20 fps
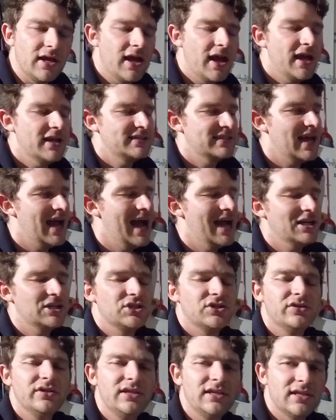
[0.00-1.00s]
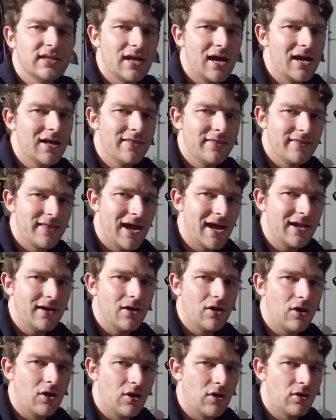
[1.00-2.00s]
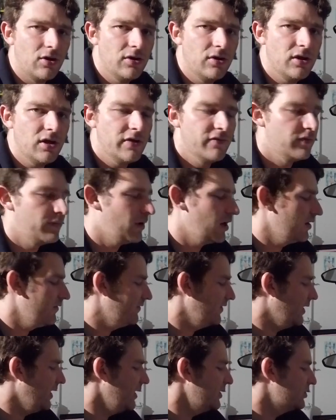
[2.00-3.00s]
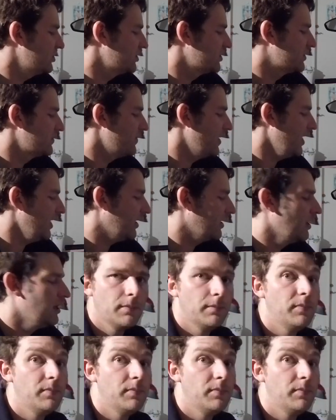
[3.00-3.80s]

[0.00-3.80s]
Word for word: It's actually not that hard of a modification to make,